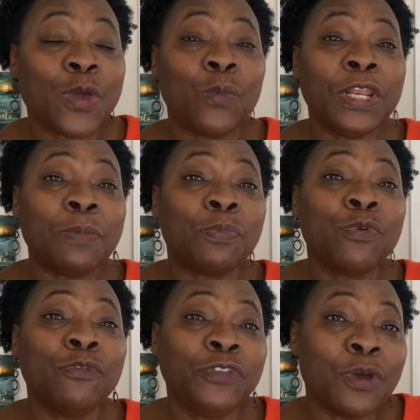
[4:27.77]
will
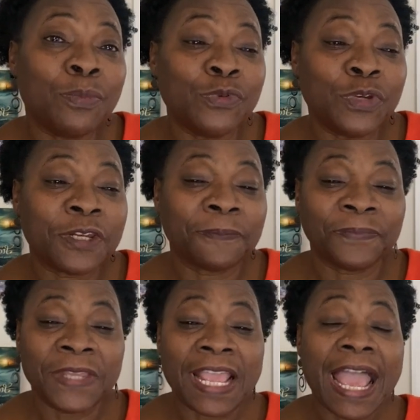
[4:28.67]
improve your mood
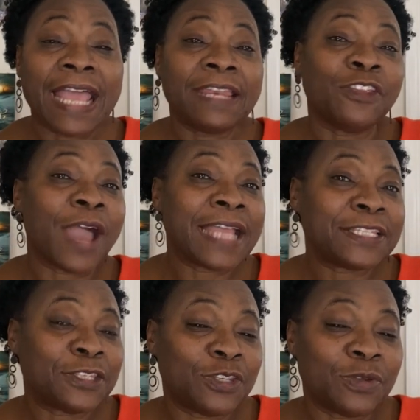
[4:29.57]
and your
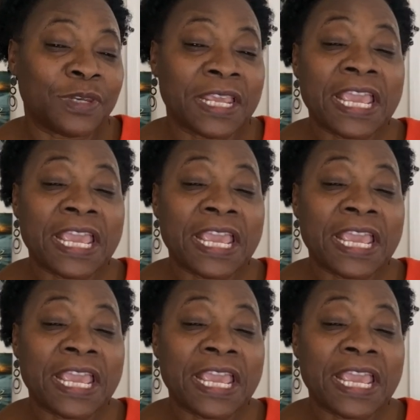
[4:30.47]
attitude.